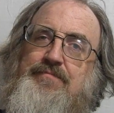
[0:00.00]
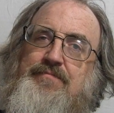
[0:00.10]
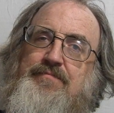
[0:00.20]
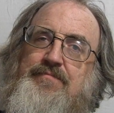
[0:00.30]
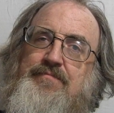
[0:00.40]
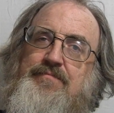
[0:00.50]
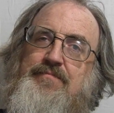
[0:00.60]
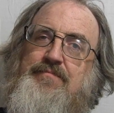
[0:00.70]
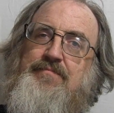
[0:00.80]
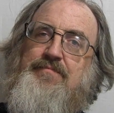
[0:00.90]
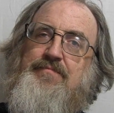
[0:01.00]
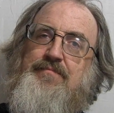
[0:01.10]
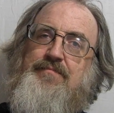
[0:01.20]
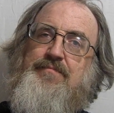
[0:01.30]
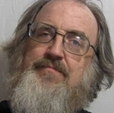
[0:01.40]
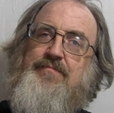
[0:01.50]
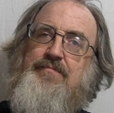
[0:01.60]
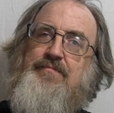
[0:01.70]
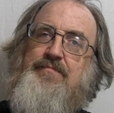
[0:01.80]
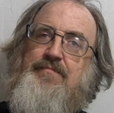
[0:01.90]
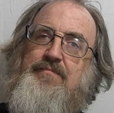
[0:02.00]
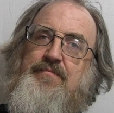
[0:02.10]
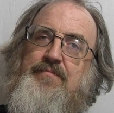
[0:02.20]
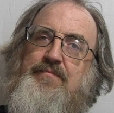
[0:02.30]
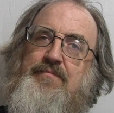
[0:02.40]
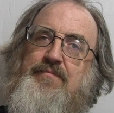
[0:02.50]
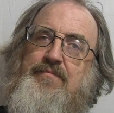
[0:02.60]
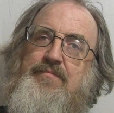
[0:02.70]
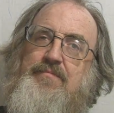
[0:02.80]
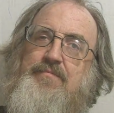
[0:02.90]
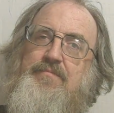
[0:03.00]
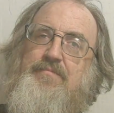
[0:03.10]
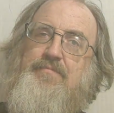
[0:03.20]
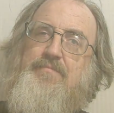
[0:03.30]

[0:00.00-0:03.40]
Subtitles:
Nothing is said.